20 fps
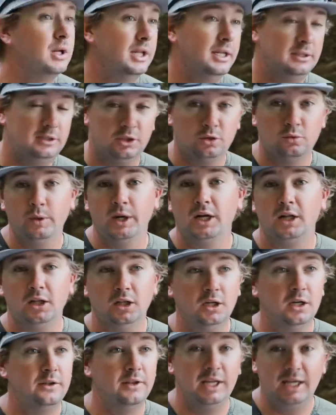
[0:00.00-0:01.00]
unless it's Rick
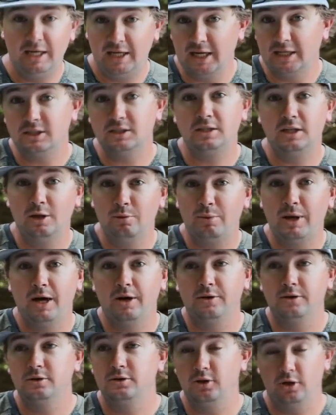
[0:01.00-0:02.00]
Klun, then he catches 10
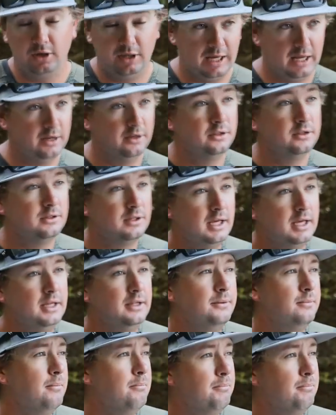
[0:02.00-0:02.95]
pounders, so you gotta understand.